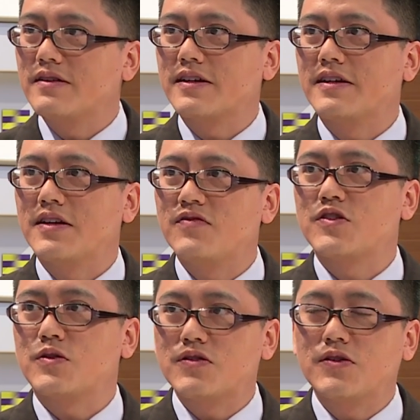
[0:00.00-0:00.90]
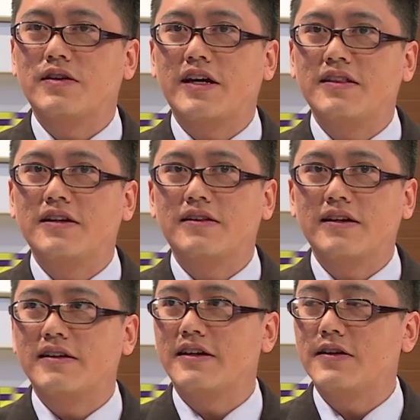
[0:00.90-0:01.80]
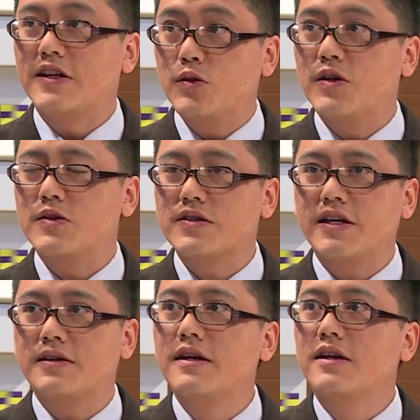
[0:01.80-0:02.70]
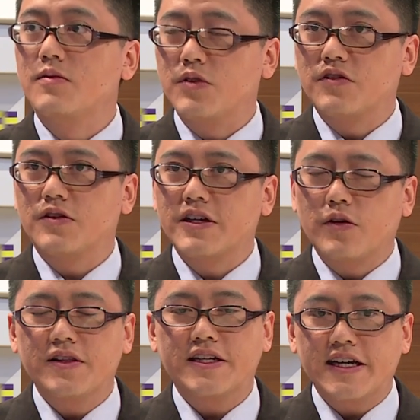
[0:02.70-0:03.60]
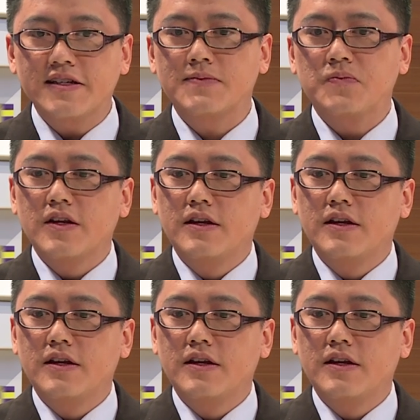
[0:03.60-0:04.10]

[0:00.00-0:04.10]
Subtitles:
Okay. Investors here, I think they do understand mineral and oil and gas.